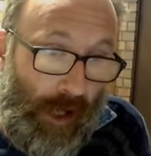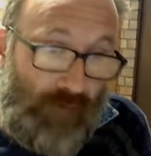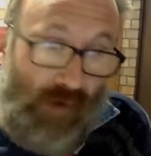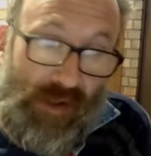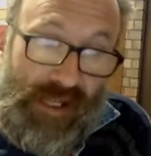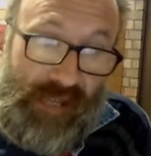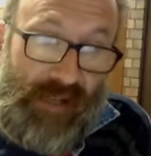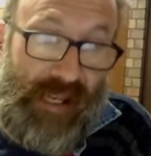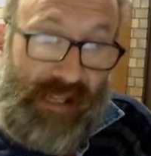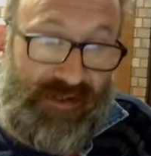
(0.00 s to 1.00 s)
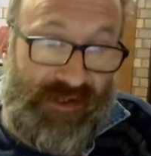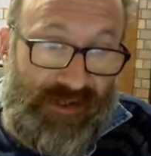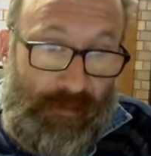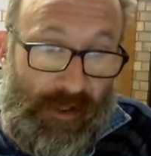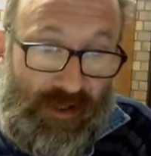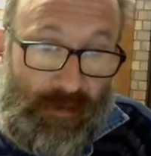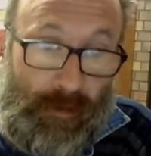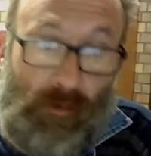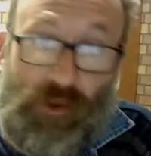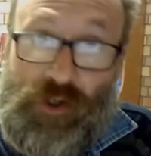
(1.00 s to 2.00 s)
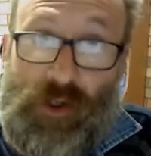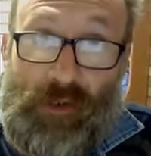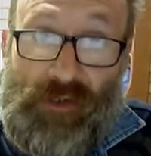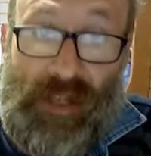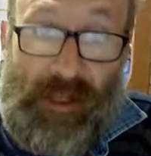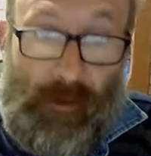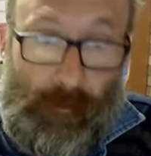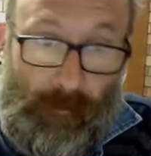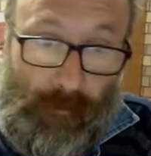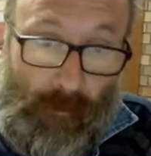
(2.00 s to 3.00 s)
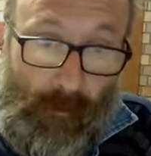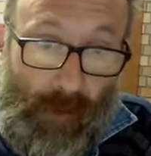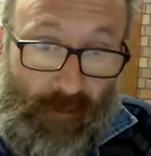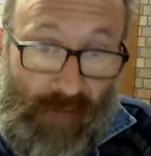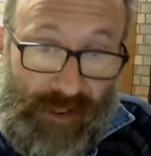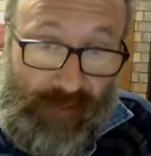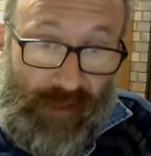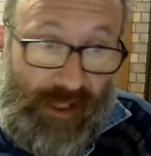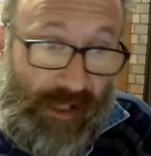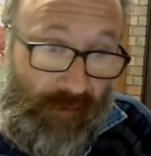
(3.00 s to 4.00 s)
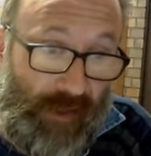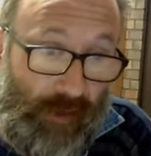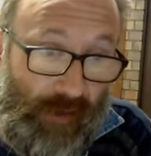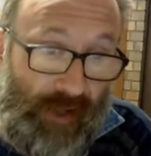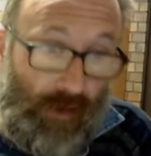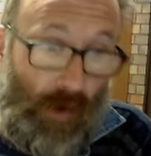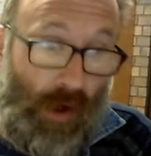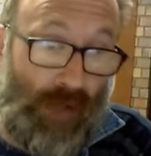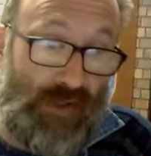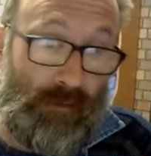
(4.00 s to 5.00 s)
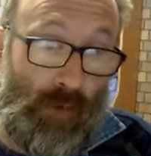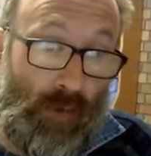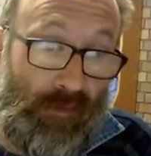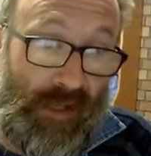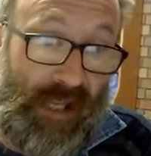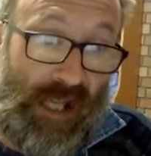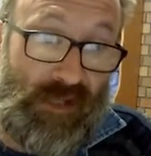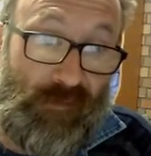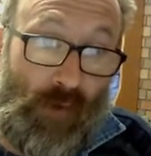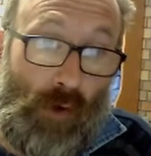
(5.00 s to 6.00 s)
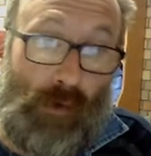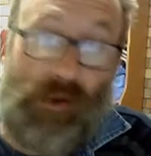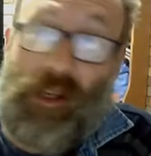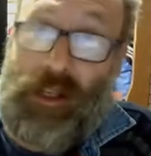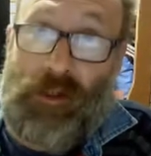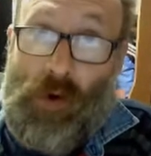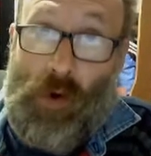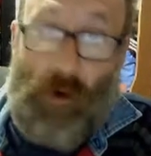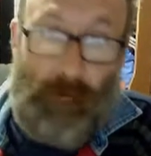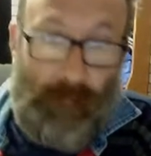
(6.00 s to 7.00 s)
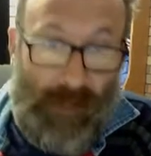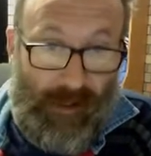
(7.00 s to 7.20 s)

It tried to get the case dismissed but was shot down, effectively giving the green light to move the case forward in court.